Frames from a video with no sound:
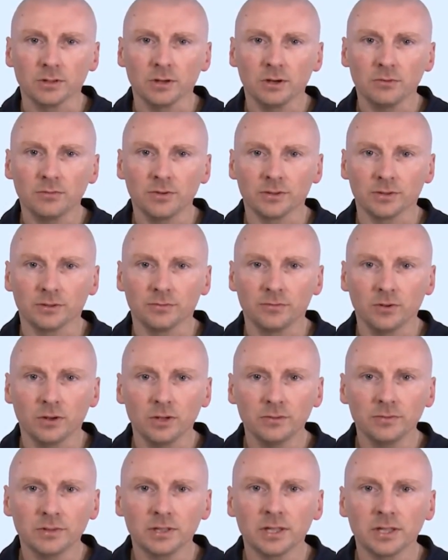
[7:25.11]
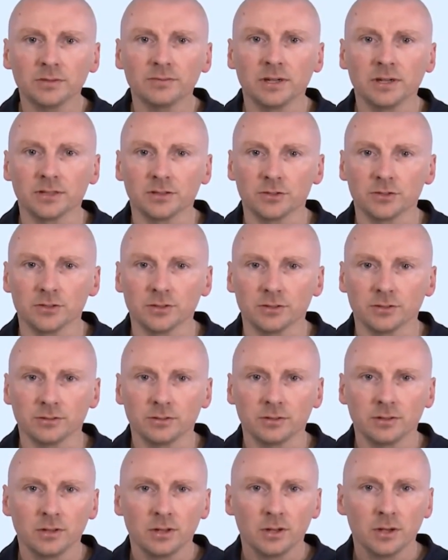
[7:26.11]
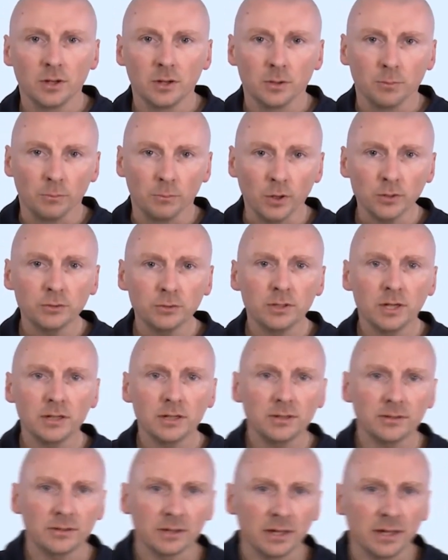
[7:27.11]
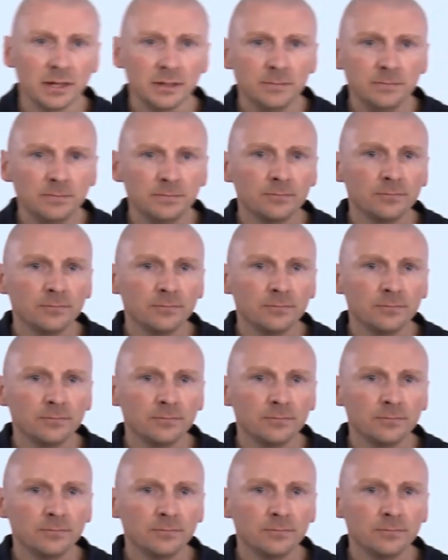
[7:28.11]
offers the following advantages: modular design,